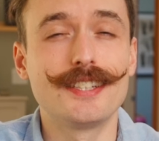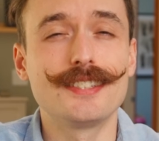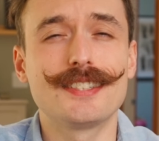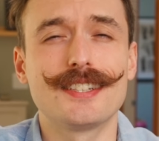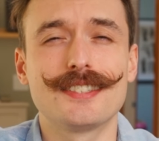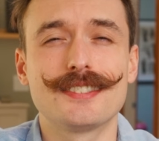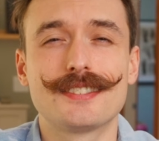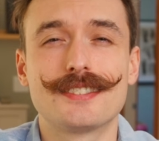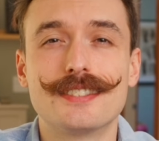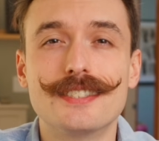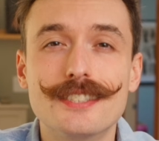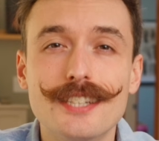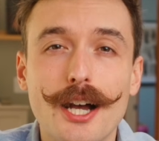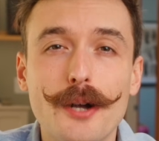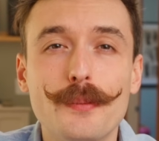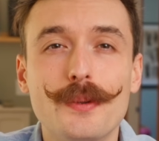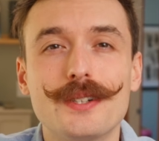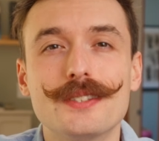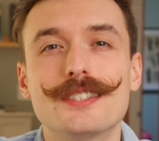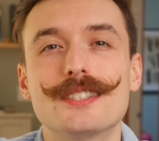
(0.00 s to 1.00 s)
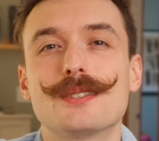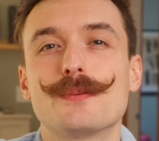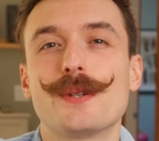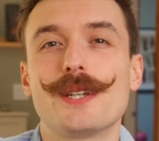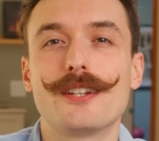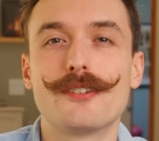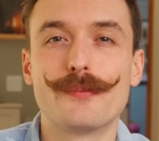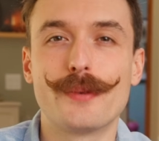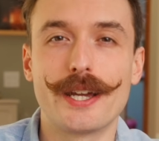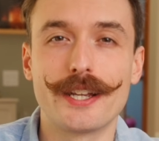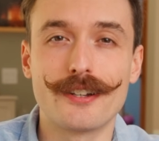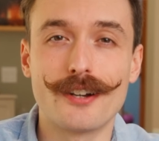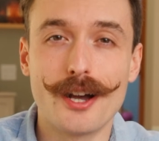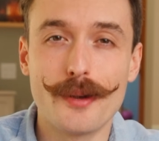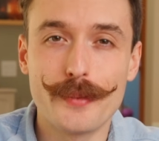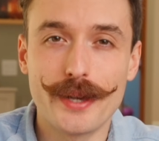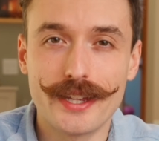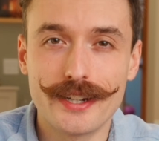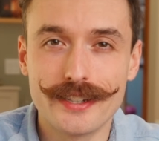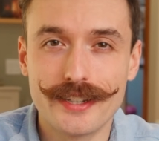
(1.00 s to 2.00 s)
This has doubled the speed of my
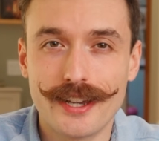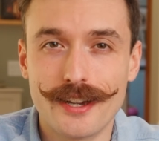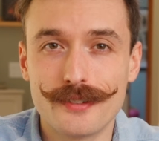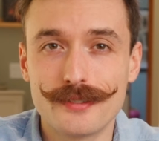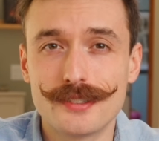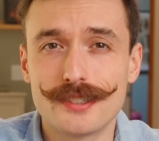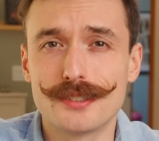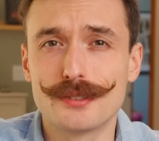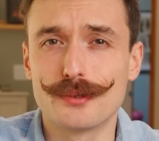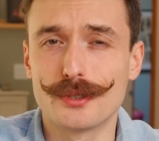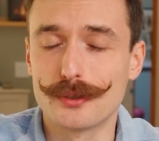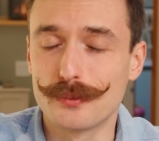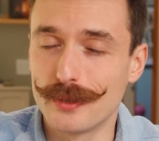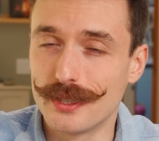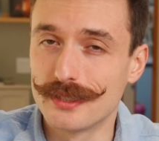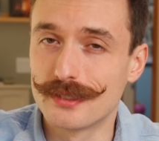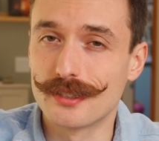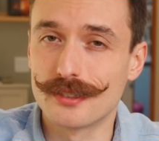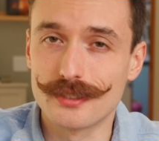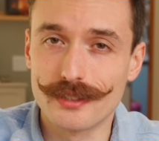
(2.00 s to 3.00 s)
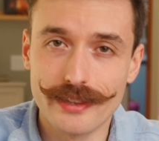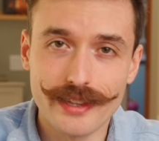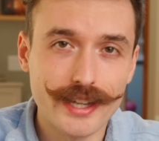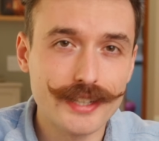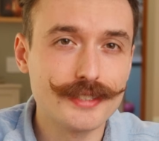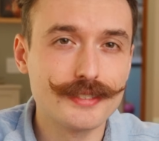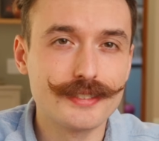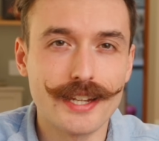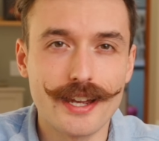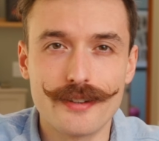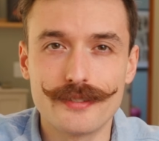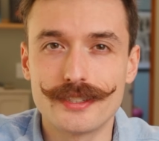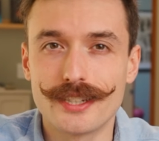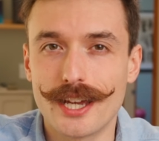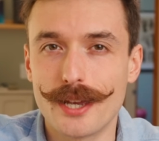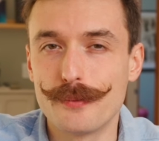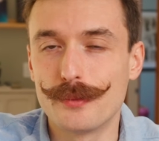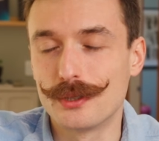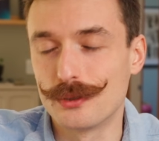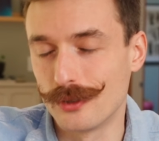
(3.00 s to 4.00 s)
combat encounters, which means there's less
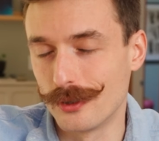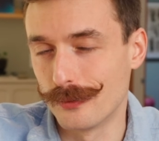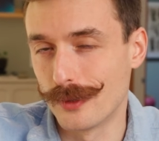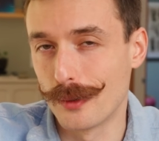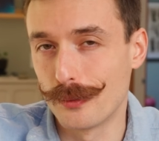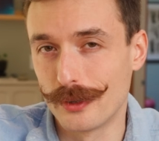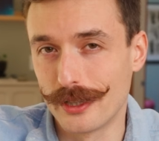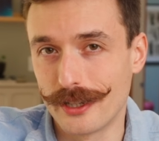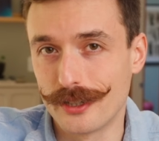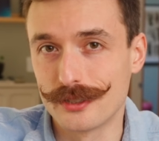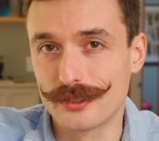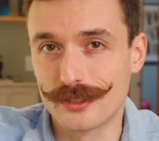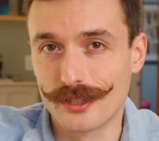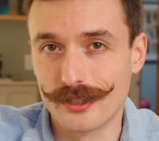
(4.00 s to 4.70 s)
downtime between my players'